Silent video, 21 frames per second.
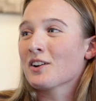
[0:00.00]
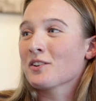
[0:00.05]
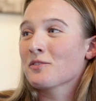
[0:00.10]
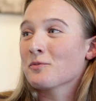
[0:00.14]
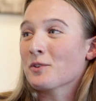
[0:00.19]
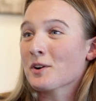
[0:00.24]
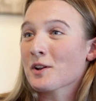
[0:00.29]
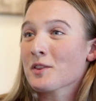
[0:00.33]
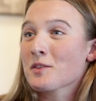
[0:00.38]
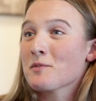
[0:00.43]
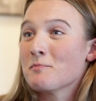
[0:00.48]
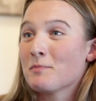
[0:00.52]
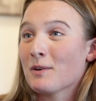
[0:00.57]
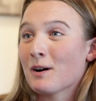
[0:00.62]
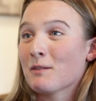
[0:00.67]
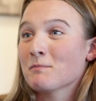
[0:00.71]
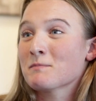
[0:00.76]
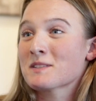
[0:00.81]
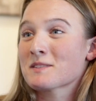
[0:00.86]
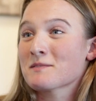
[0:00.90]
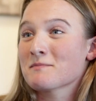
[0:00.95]
On one of the
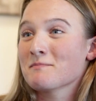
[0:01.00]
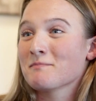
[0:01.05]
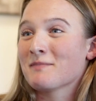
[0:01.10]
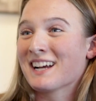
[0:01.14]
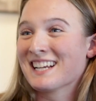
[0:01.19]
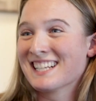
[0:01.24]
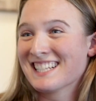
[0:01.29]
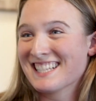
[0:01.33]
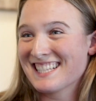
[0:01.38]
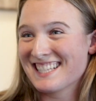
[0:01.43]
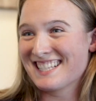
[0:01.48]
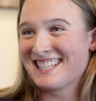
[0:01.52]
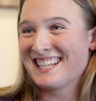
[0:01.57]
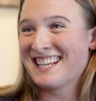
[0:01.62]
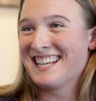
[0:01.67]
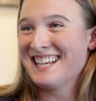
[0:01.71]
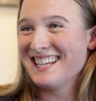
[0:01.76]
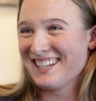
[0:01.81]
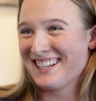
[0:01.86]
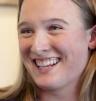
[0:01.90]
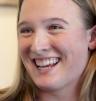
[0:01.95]
bumps, my
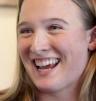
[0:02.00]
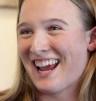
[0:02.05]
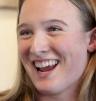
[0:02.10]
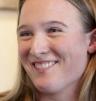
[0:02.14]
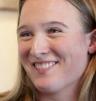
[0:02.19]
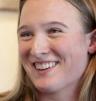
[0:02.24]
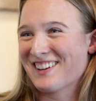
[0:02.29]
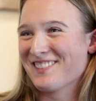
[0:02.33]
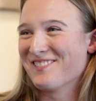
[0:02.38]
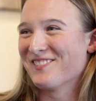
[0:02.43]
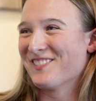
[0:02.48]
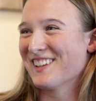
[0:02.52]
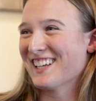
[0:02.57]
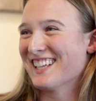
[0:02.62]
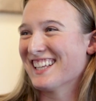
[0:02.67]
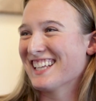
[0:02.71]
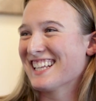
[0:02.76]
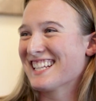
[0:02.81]
seat came completely